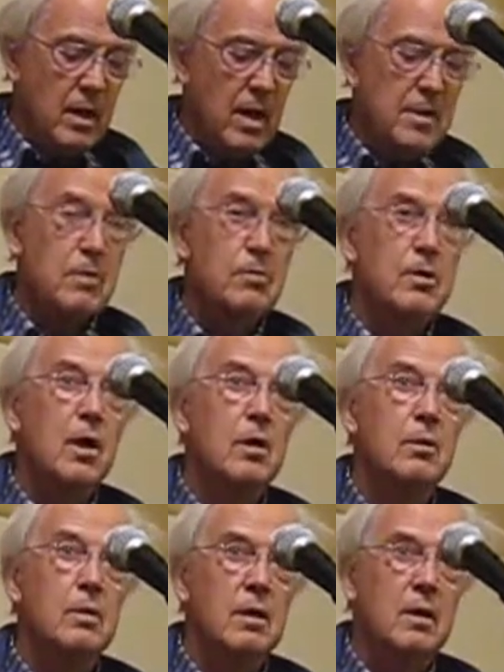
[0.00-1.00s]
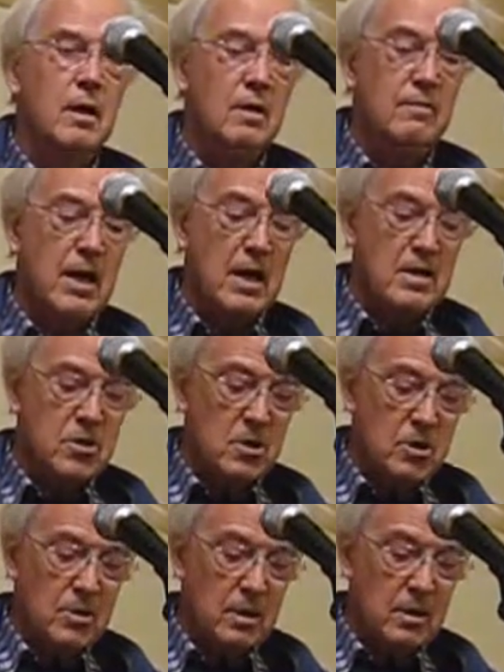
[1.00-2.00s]
I don't know if he had
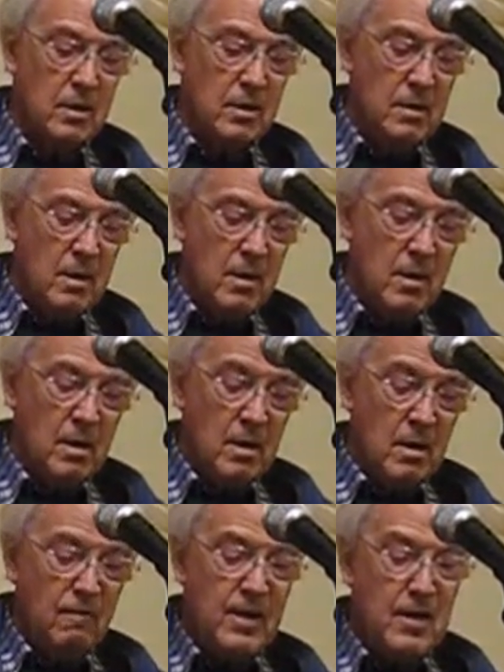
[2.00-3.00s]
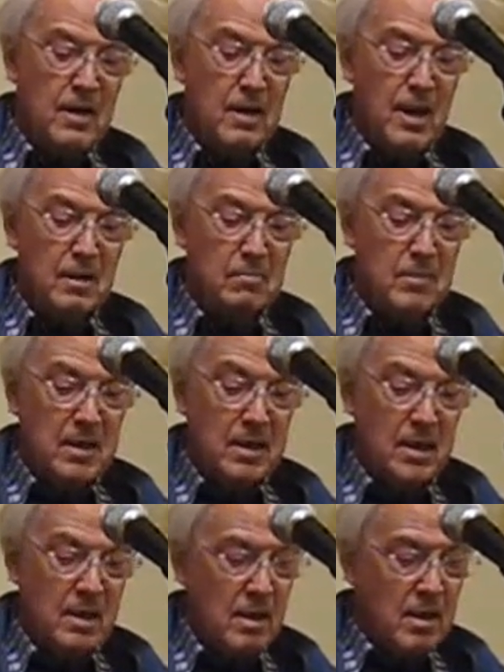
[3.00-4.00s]
such a girl, if he, like
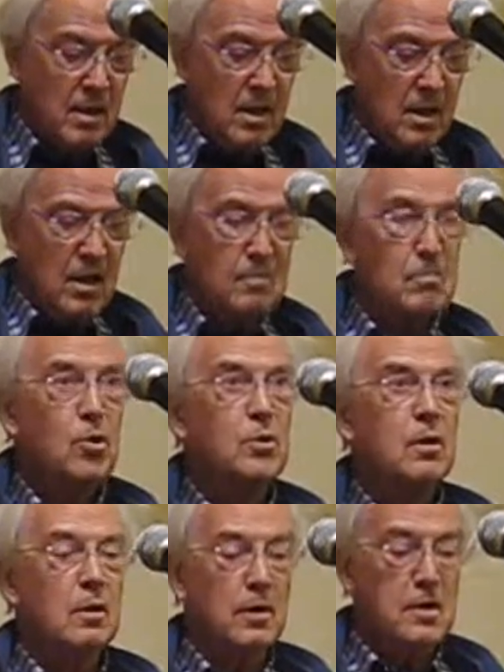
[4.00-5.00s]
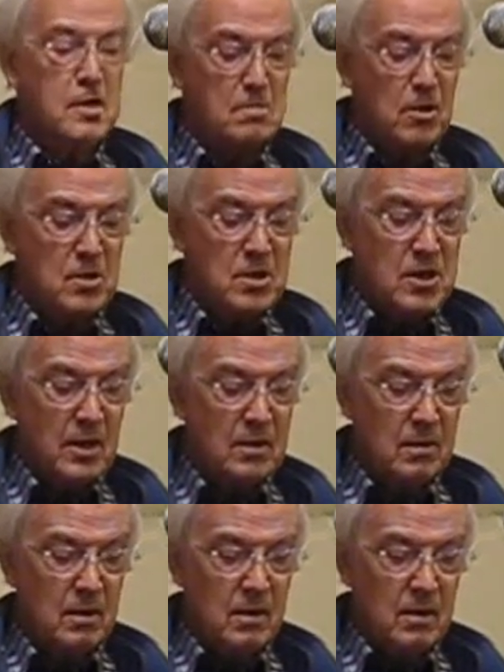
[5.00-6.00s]
me, immortal on his
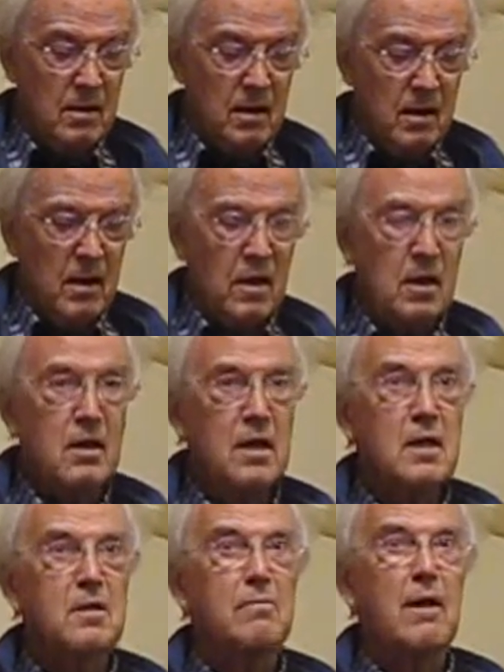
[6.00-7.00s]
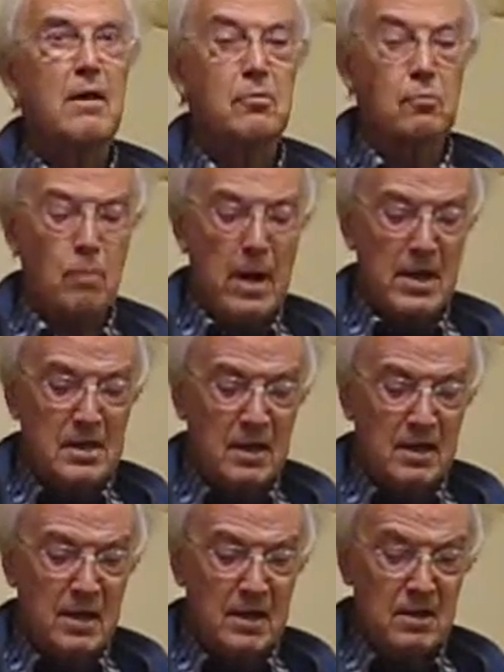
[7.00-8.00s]
motorcycle, had leaned around
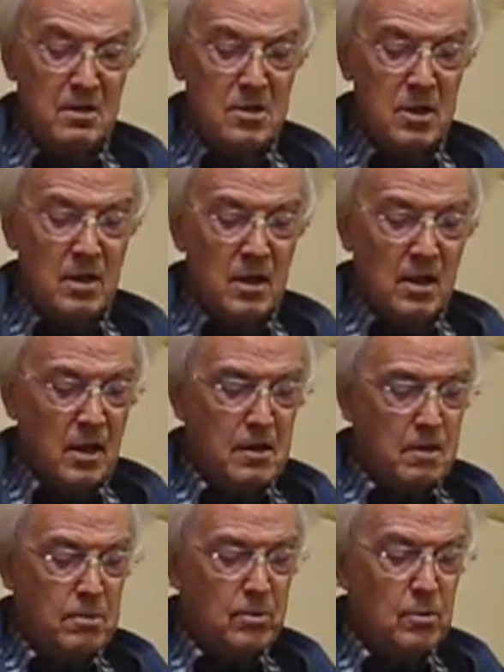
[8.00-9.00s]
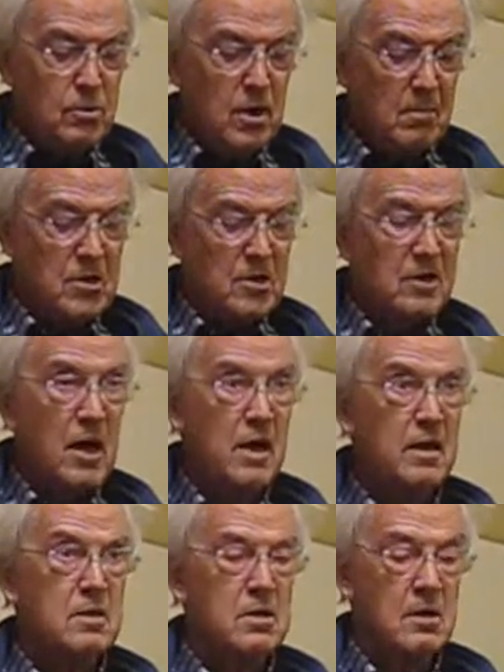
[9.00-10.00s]
winding lanes under blue summer
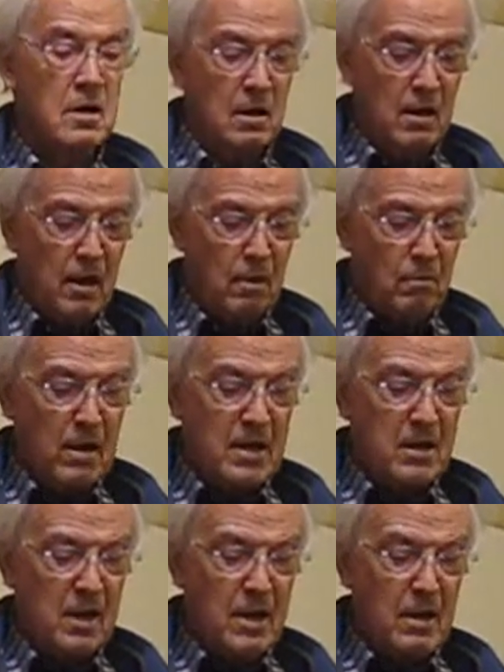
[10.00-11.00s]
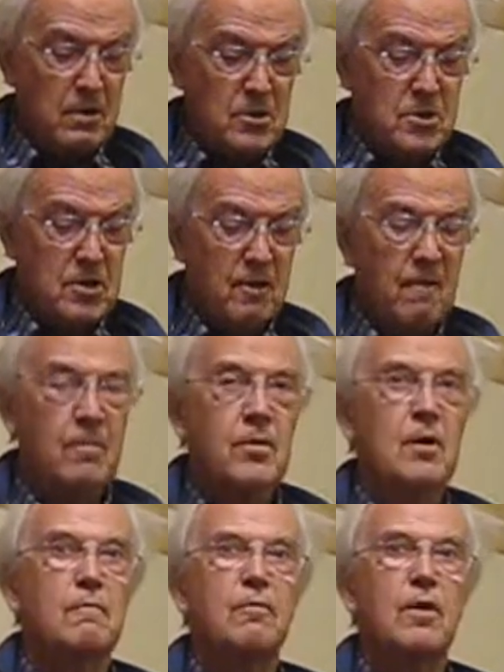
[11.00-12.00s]
skies and white clouds
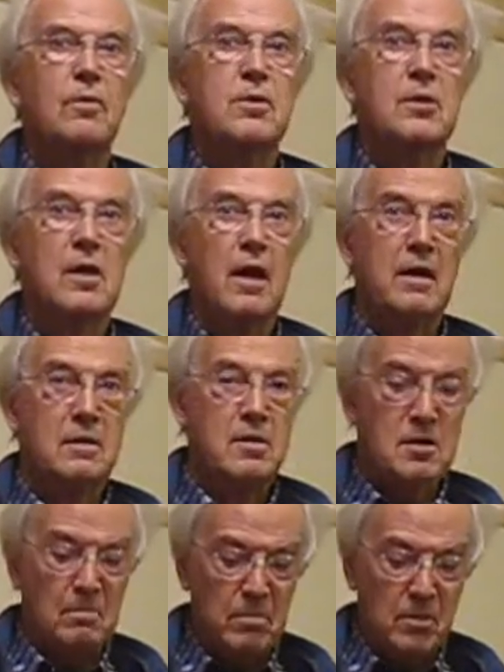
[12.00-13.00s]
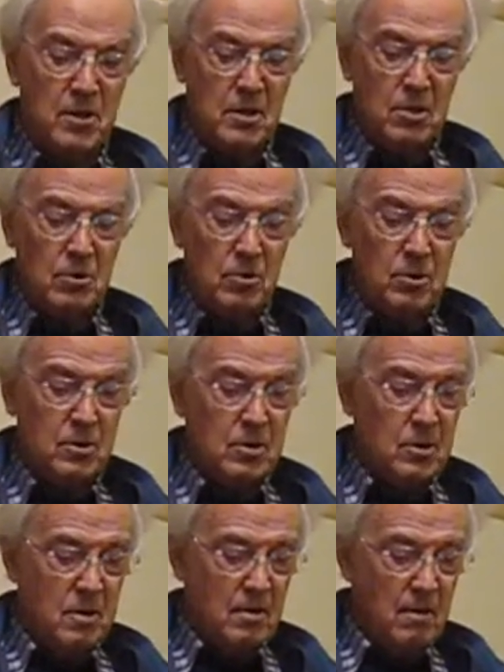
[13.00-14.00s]
that floated like disembodied thoughts